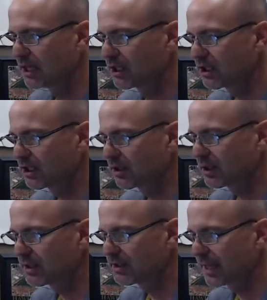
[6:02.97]

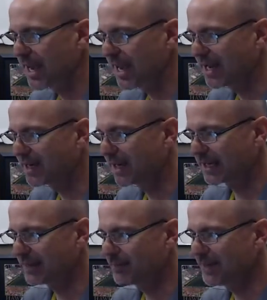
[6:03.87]
Curious and
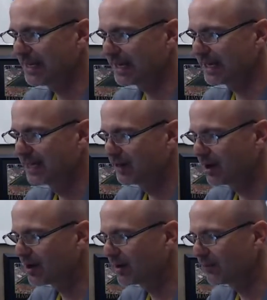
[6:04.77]
comedic,
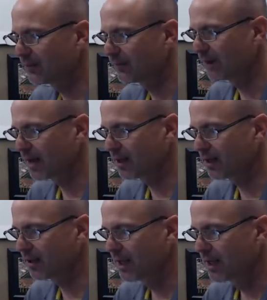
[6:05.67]
they often
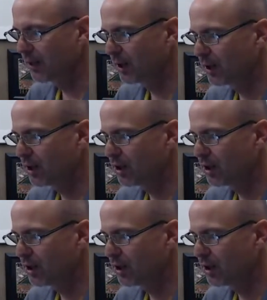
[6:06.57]
follow their